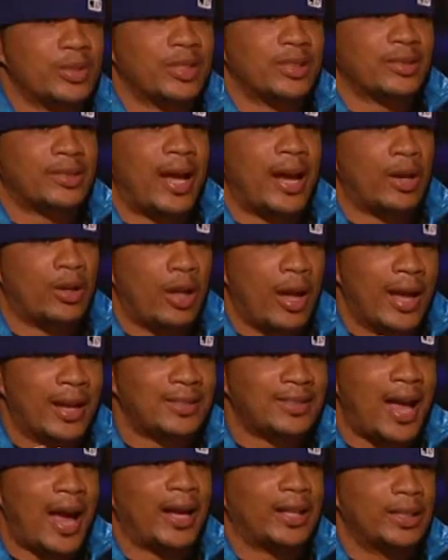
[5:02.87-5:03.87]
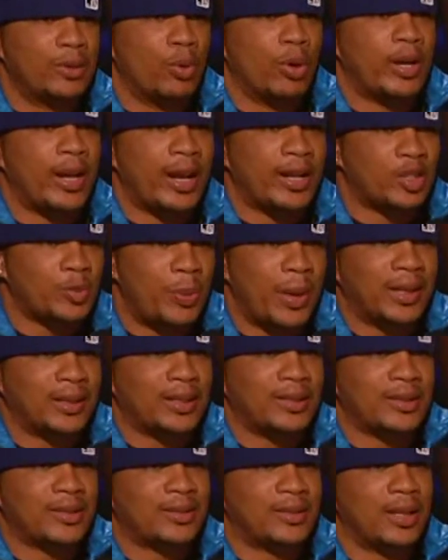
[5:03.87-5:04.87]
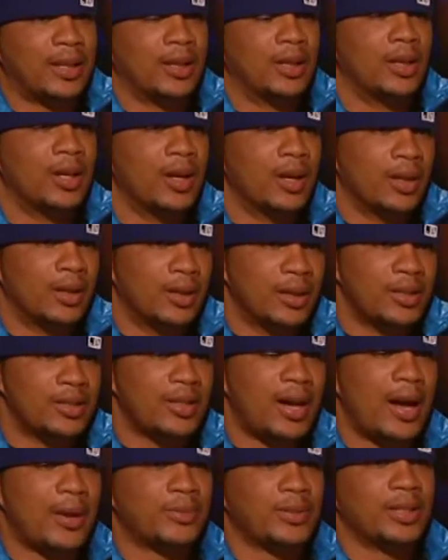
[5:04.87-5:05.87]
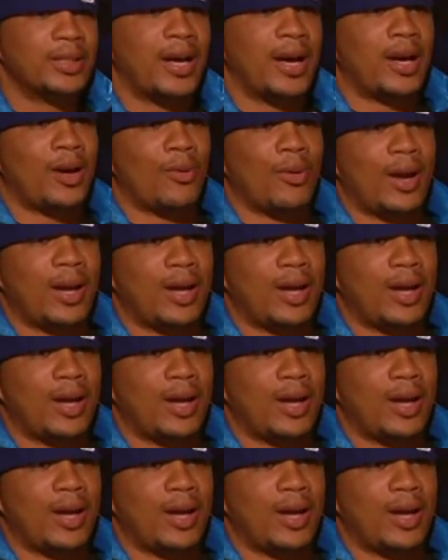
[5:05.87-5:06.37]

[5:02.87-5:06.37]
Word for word: was just like exactly what I expected to see. Good job tonight, all